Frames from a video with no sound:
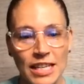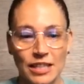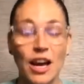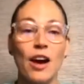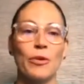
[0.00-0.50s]

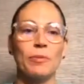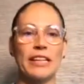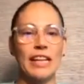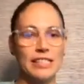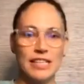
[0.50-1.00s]
No, we played
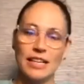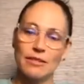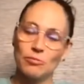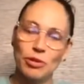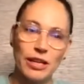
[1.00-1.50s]
last night.
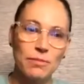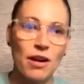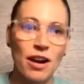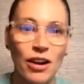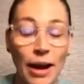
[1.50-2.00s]
Play
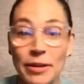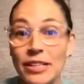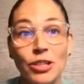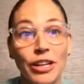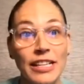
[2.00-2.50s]
tomorrow. I mean,
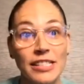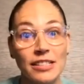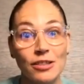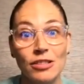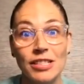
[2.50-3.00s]
it's crazy.
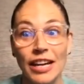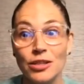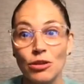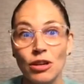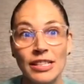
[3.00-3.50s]
So the
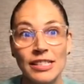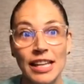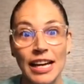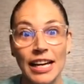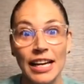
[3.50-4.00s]
schedule is
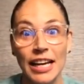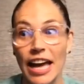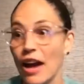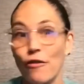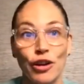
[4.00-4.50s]
like
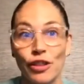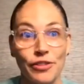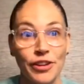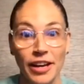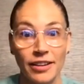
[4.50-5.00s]
every other
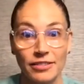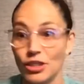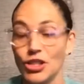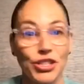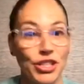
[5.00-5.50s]
day,
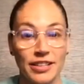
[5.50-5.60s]
legit.